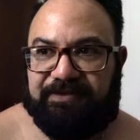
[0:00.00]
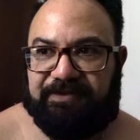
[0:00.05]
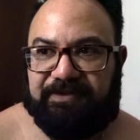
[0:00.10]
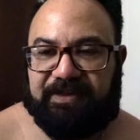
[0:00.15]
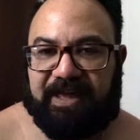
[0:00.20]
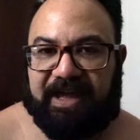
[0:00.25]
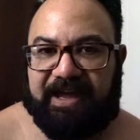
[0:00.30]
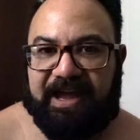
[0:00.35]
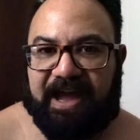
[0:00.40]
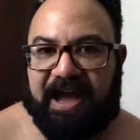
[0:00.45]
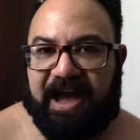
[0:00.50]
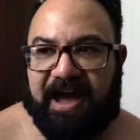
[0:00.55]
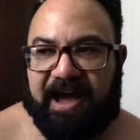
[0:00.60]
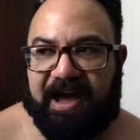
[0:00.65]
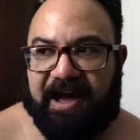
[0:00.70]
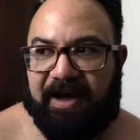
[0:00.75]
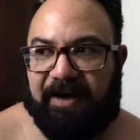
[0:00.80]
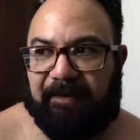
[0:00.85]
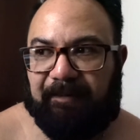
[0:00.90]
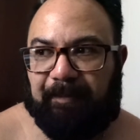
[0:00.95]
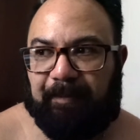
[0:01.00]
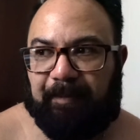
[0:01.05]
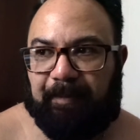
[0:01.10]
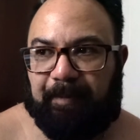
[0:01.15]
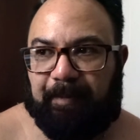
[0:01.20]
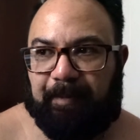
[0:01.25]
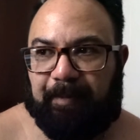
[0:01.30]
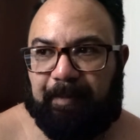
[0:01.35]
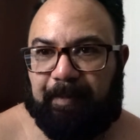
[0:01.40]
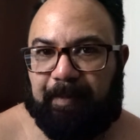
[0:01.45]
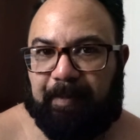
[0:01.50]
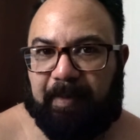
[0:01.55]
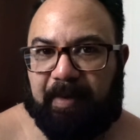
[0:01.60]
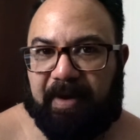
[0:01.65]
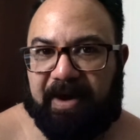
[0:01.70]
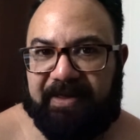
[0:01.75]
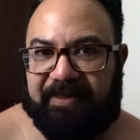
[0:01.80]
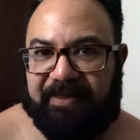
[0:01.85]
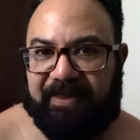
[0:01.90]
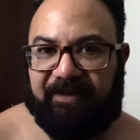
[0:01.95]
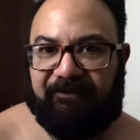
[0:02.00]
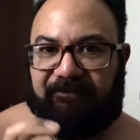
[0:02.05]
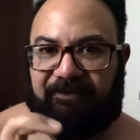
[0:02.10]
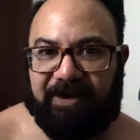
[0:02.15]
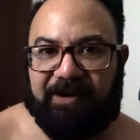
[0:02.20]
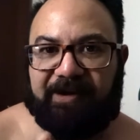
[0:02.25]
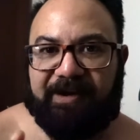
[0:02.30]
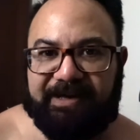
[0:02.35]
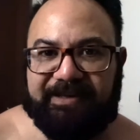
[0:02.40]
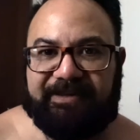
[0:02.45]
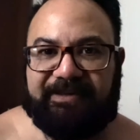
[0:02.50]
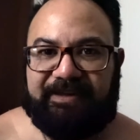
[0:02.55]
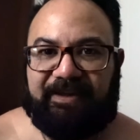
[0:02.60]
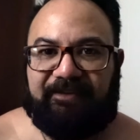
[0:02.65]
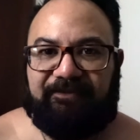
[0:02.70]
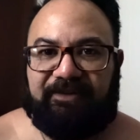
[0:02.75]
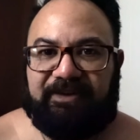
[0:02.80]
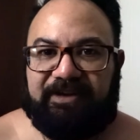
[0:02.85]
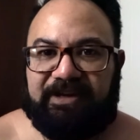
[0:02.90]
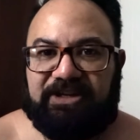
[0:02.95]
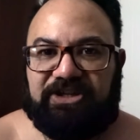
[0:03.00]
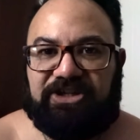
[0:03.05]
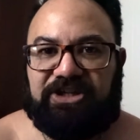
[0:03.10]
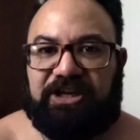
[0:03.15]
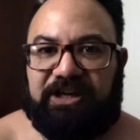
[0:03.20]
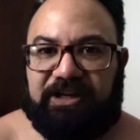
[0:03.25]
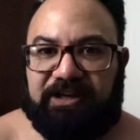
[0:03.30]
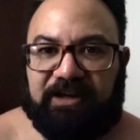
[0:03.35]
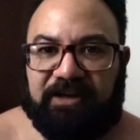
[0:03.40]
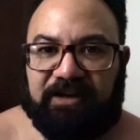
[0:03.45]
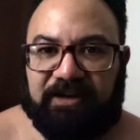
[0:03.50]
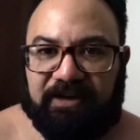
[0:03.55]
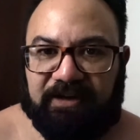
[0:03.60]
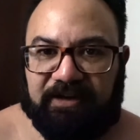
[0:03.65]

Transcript: They are, by their very definition,